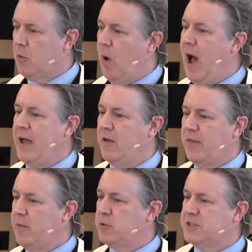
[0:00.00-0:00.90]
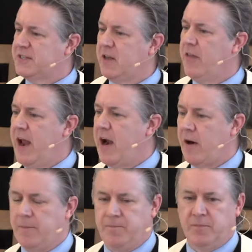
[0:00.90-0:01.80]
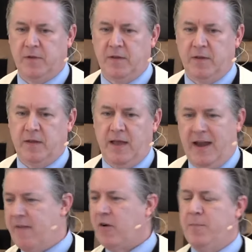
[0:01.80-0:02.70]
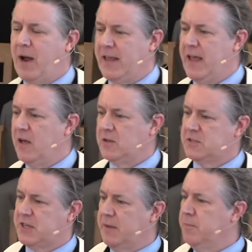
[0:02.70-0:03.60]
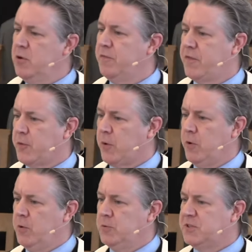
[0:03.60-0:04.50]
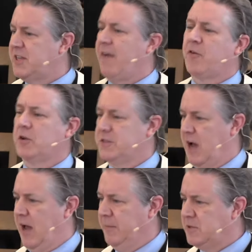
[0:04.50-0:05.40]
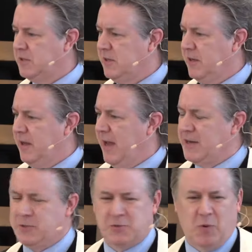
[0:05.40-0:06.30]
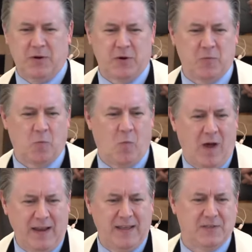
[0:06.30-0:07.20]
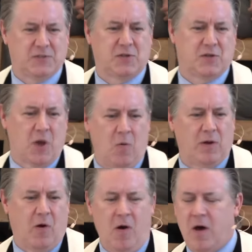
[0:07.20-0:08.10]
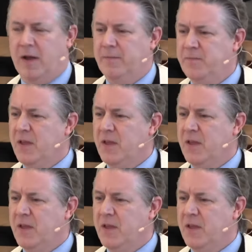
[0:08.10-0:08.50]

a while, they were still there. And everybody else had moved through several times. And she was wondering, what is going on?